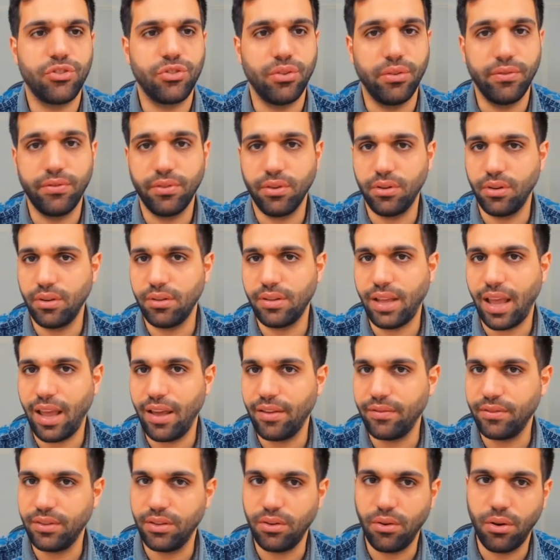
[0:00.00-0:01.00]
So if you don't
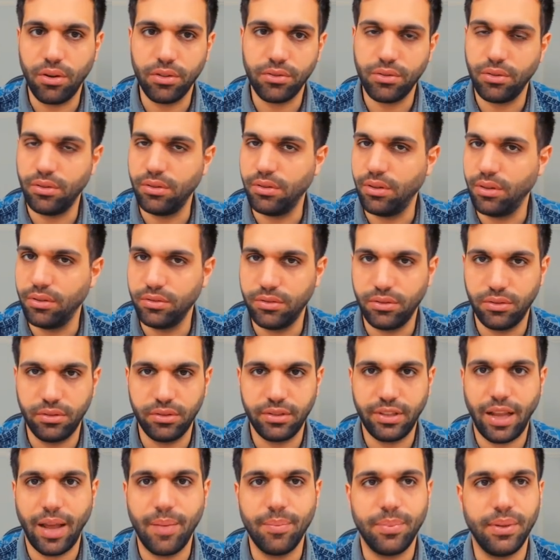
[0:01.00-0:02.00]
have an autoload or
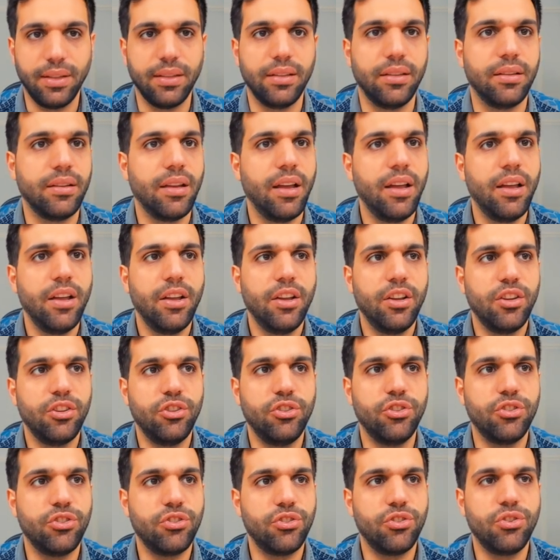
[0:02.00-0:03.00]
template,
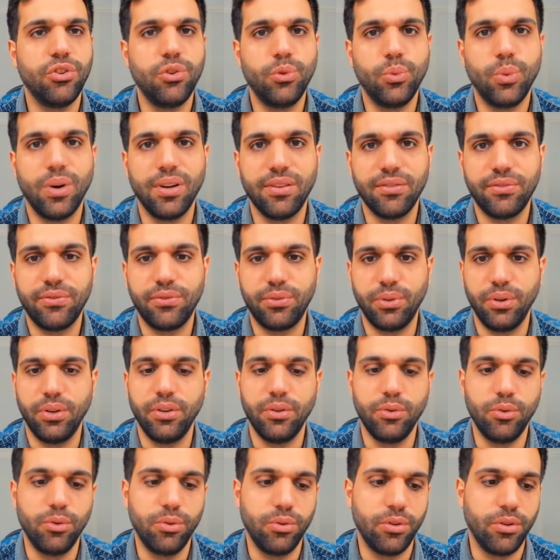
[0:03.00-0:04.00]
just do one for
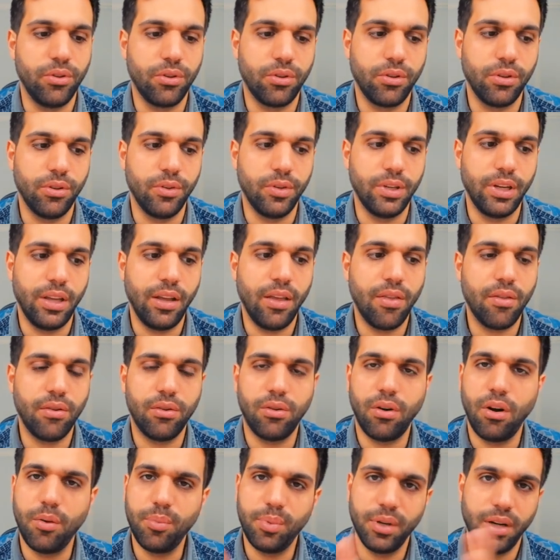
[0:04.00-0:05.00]
you. You could
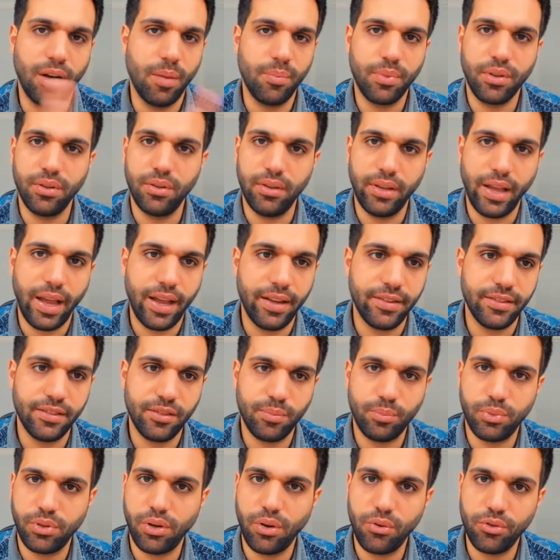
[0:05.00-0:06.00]
either open up your
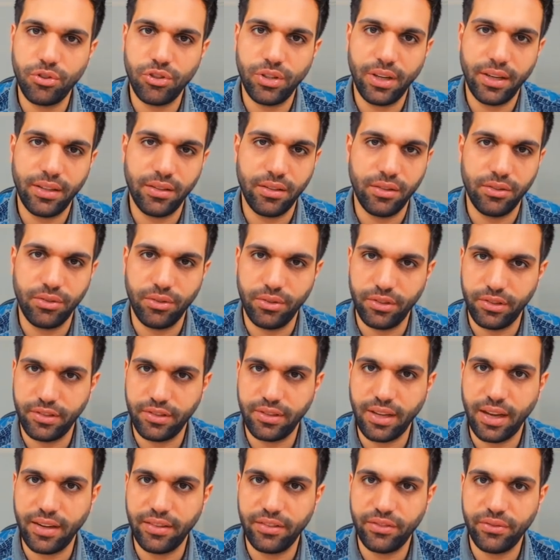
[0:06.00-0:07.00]
last project that you're
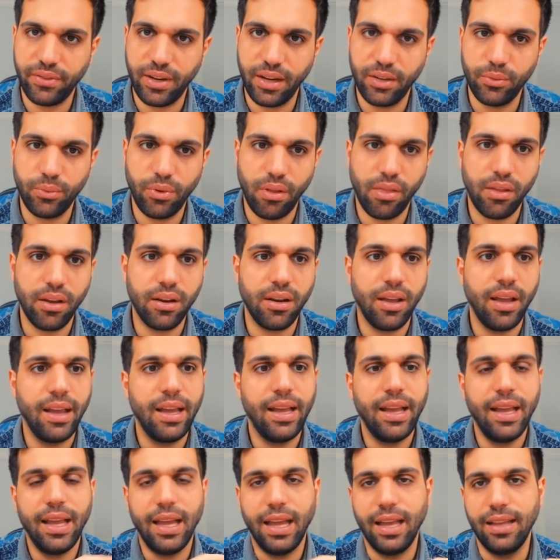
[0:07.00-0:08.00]
satisfied with it
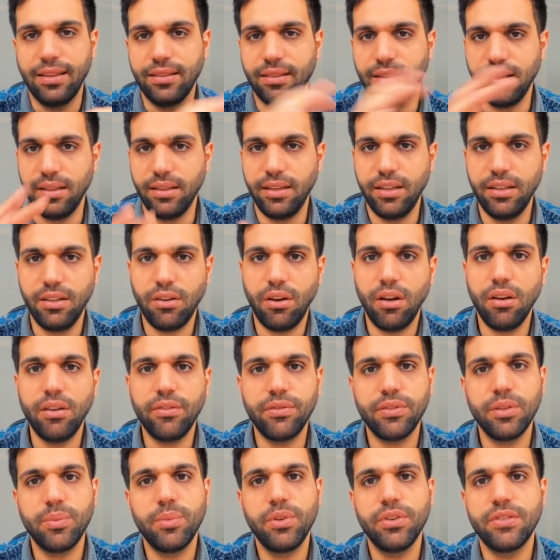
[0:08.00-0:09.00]
and delete all
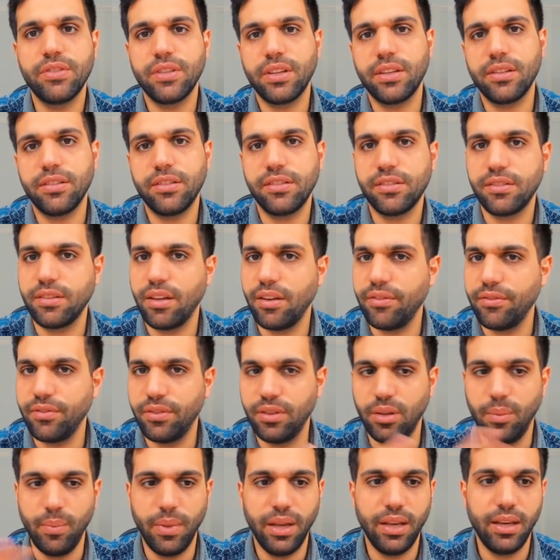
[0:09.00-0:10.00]
of the musical stuff,
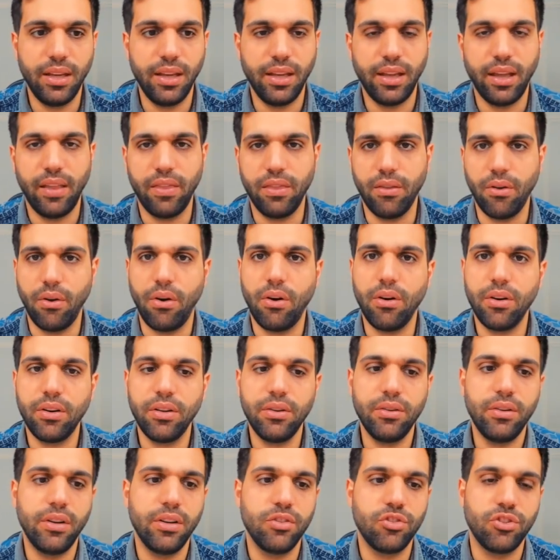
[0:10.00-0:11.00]
the MIDI and the
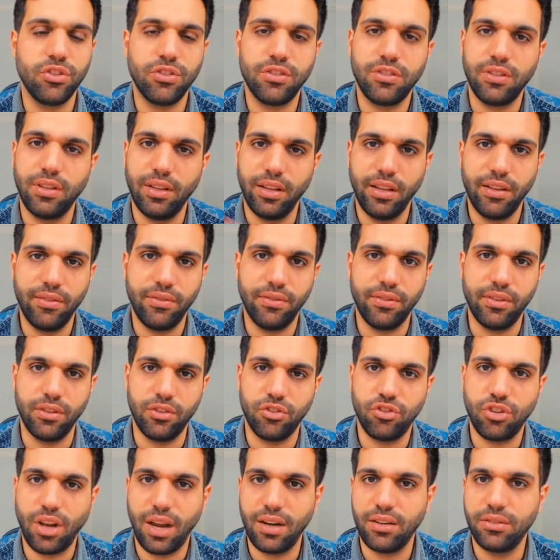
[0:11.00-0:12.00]
audio, and just leave the
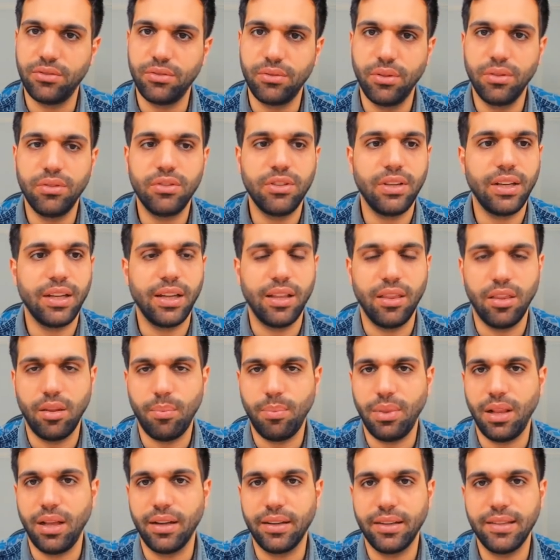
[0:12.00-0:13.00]
channel routing and the
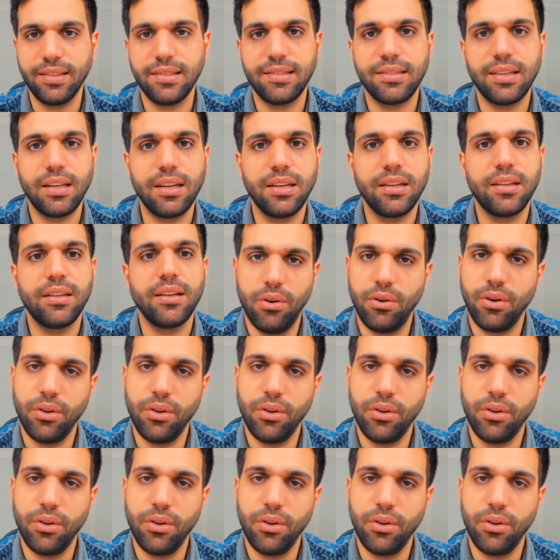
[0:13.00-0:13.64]
plugins in it.